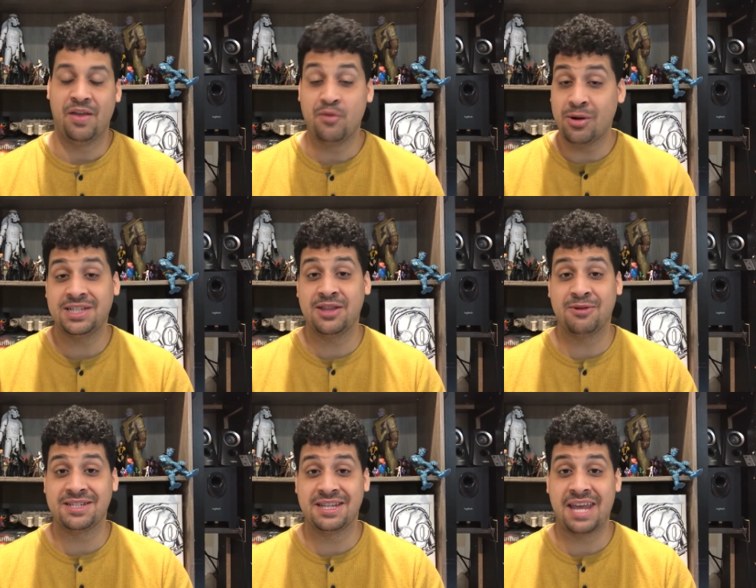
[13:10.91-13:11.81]
If you want to see
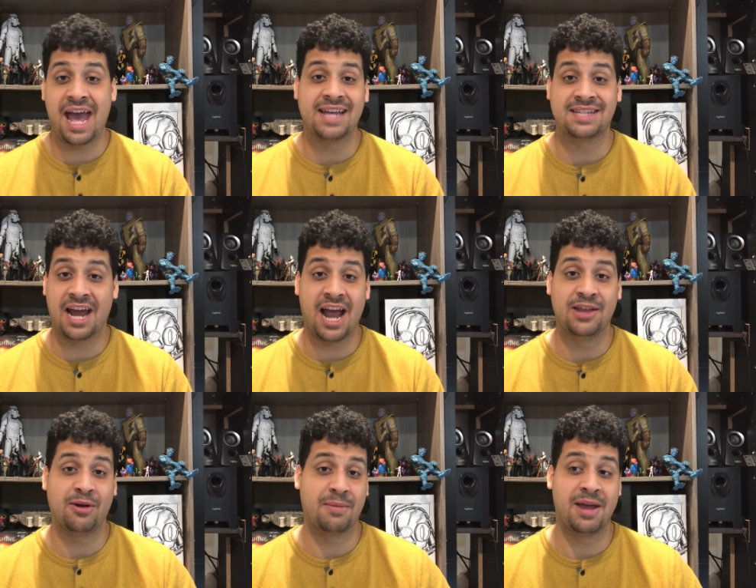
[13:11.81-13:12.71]
the rest of the cast, I
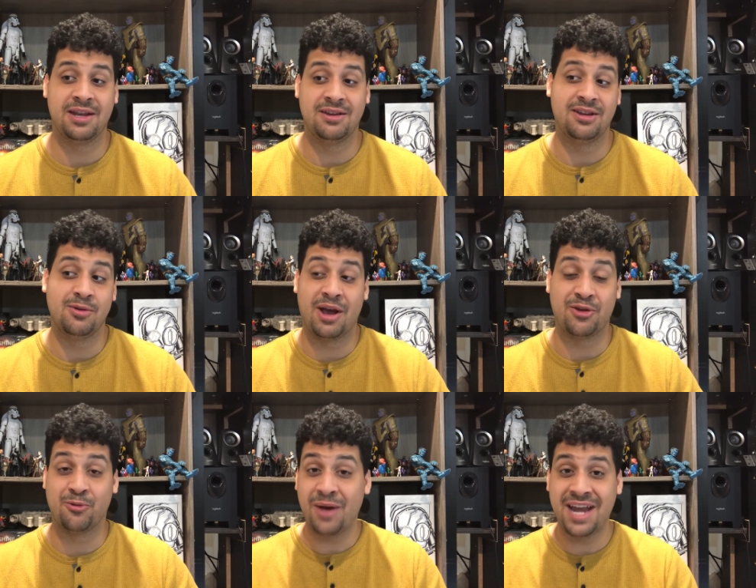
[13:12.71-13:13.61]
highly recommend you
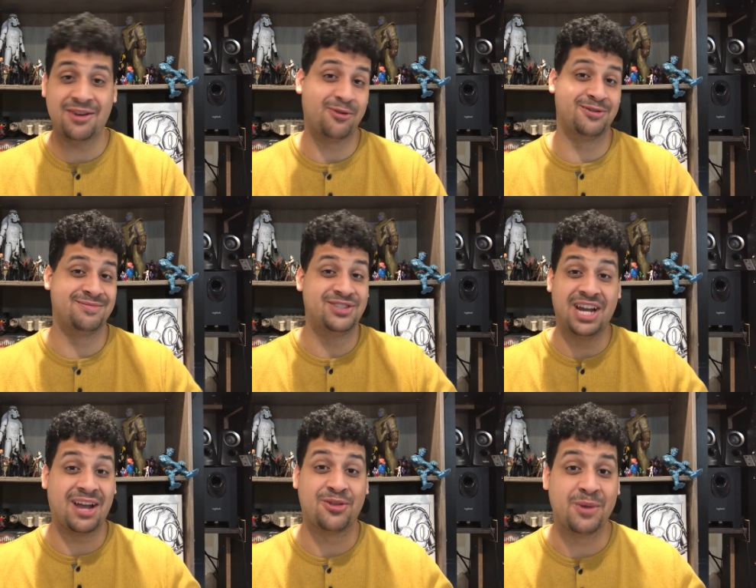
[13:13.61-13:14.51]
either wait or
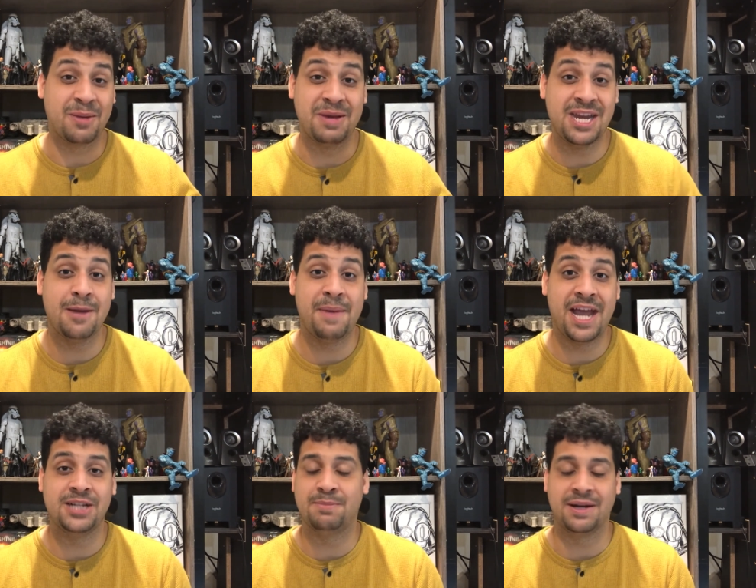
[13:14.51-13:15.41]
check out the Wikipedia
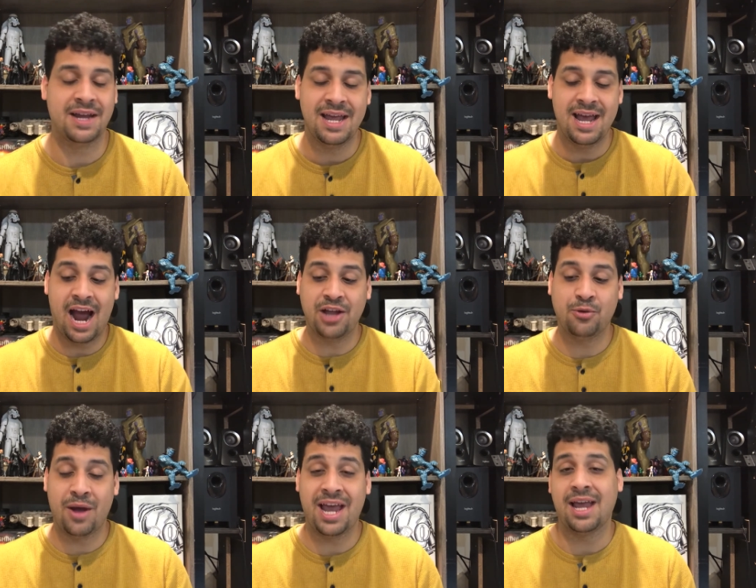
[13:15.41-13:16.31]
page, but
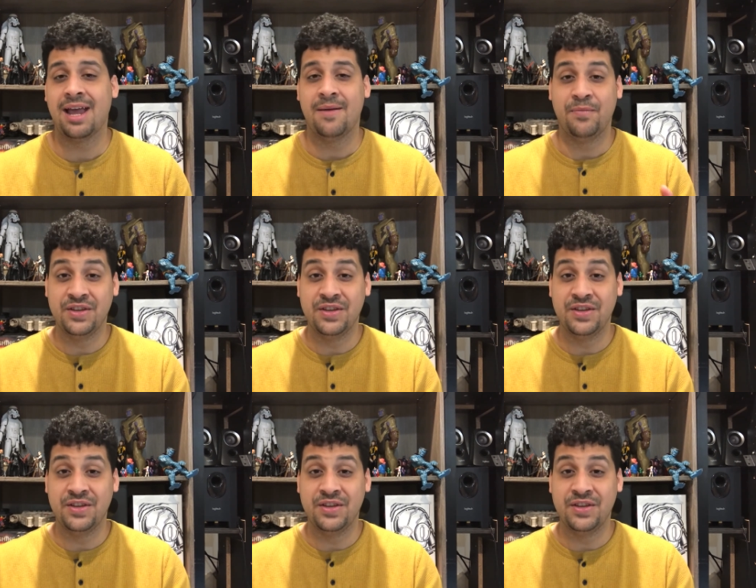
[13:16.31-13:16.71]
either way,